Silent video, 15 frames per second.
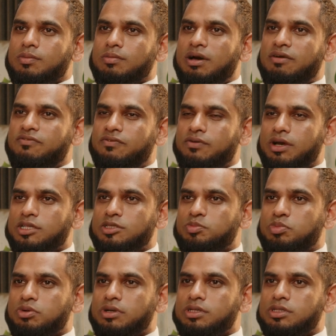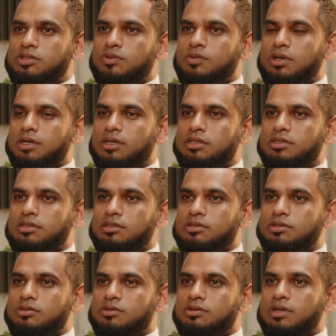my first point was
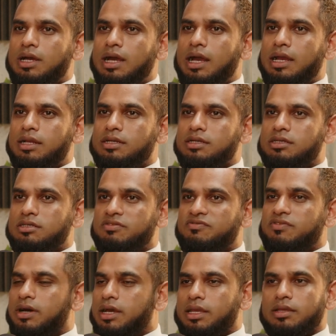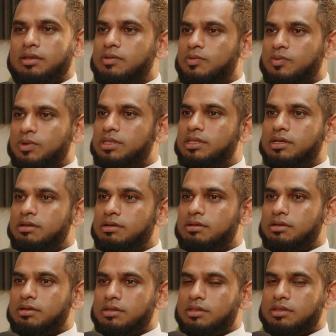to identify
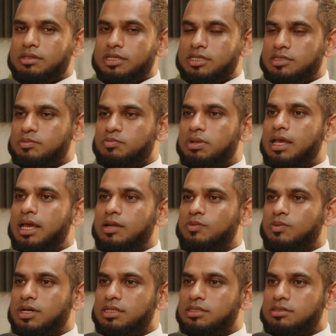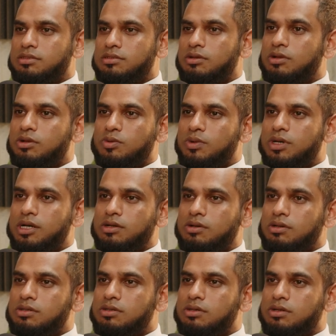whether this plan was going to
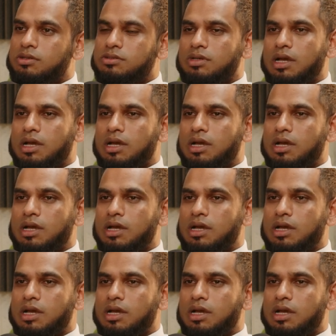work or not.